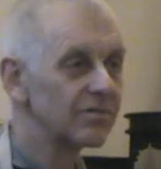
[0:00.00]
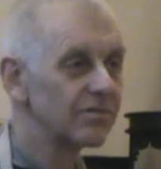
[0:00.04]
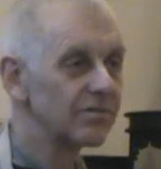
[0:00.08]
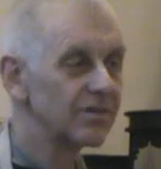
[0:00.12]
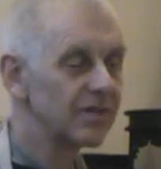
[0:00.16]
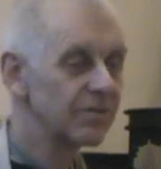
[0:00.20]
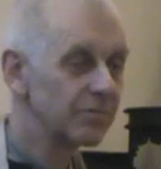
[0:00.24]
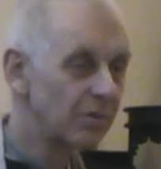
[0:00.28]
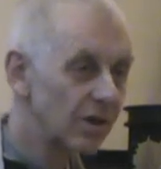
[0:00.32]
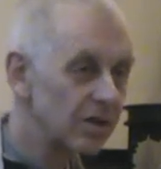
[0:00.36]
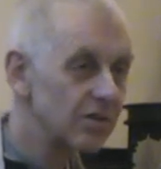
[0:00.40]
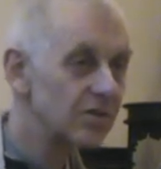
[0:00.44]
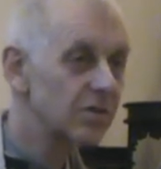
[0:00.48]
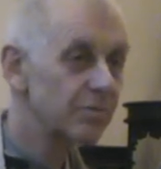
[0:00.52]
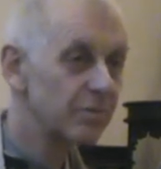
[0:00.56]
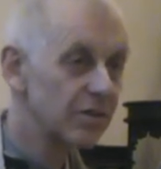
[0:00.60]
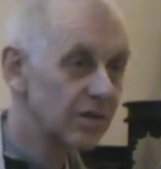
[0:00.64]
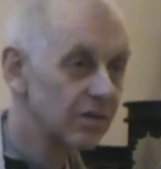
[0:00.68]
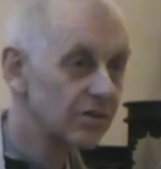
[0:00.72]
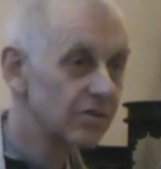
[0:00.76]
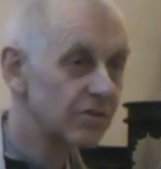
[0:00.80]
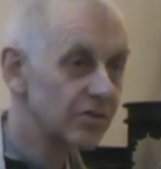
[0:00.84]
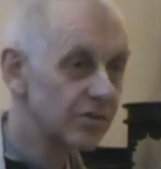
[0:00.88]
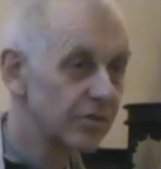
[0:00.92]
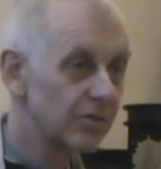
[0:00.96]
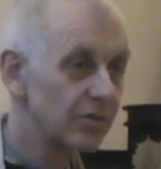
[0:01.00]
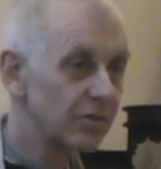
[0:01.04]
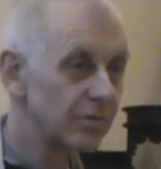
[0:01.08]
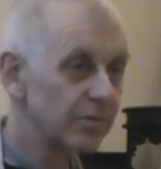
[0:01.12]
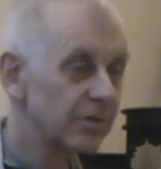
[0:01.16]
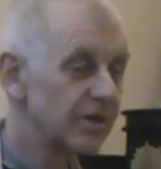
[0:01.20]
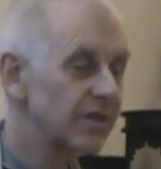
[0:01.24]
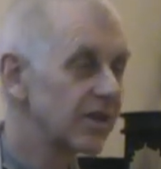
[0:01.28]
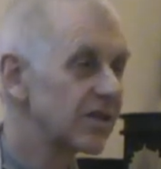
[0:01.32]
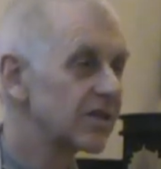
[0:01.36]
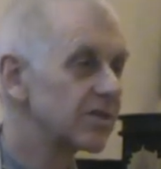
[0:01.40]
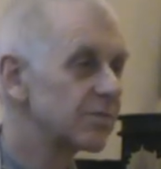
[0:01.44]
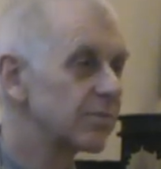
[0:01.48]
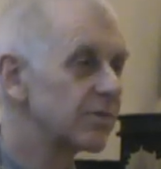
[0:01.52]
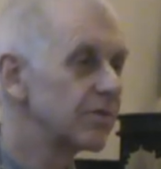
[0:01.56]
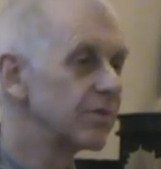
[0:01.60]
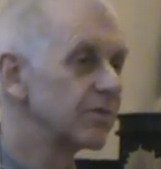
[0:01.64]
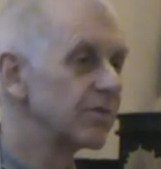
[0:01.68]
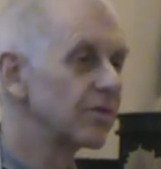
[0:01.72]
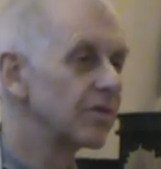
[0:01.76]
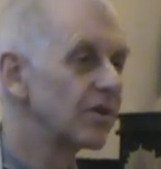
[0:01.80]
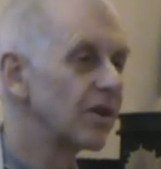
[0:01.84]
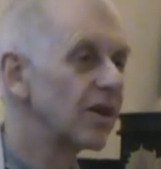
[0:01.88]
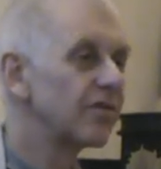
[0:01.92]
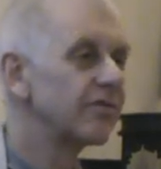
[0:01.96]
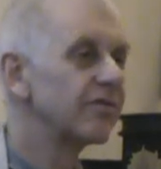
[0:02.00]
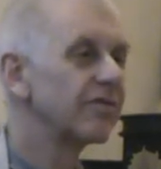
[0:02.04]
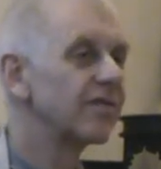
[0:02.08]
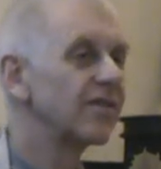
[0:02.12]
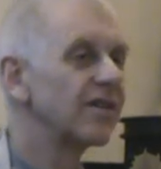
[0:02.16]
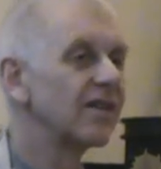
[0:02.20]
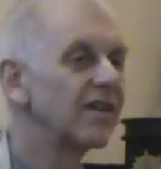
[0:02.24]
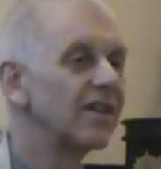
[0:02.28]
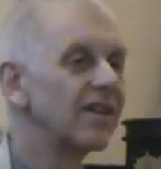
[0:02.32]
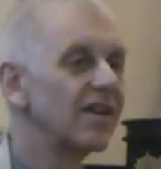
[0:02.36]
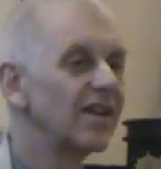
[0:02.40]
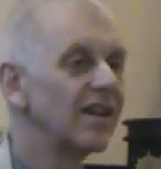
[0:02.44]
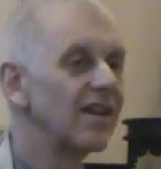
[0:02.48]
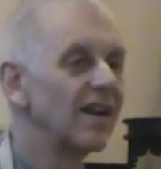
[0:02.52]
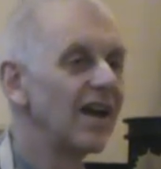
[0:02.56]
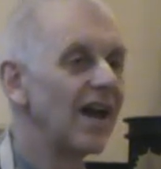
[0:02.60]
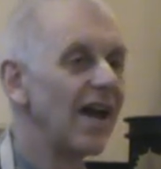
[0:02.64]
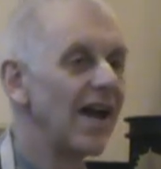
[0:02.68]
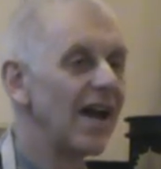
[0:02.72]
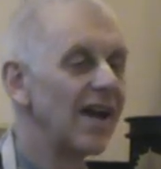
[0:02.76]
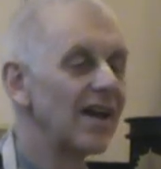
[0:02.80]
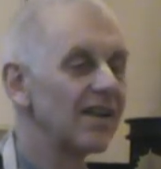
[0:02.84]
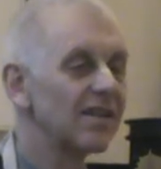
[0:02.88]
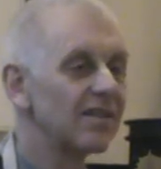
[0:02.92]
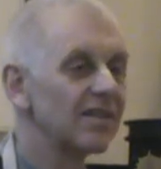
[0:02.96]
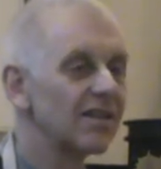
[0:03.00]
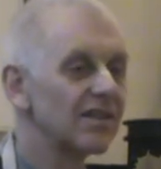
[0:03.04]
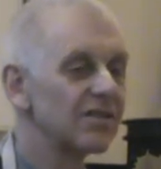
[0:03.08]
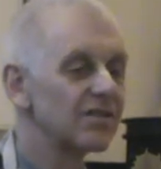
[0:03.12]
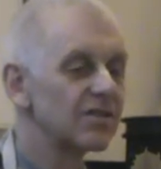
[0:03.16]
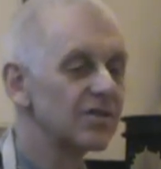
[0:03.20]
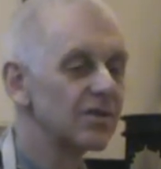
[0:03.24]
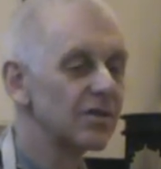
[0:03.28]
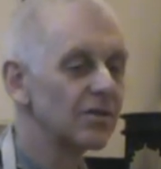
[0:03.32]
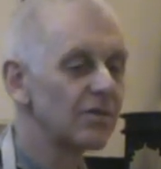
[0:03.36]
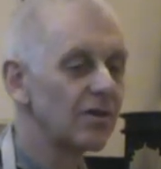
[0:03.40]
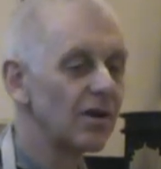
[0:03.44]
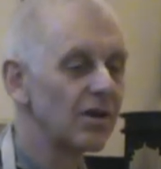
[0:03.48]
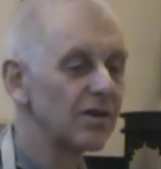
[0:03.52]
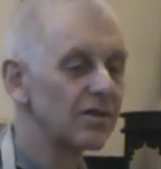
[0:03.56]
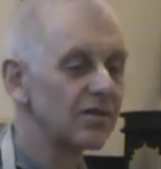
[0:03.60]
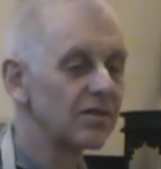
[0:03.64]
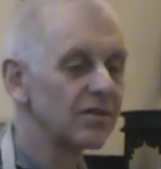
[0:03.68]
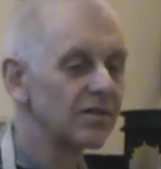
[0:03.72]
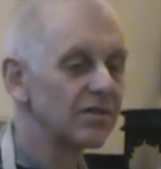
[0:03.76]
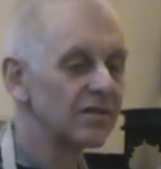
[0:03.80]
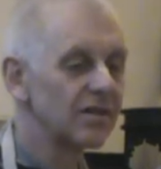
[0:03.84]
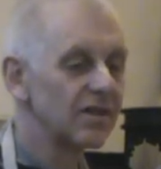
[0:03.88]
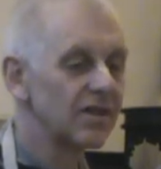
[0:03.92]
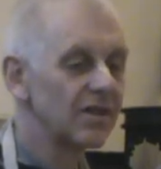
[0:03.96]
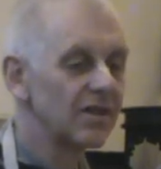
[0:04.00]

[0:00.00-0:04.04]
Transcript: He wants to be controlled and has pure love and so on.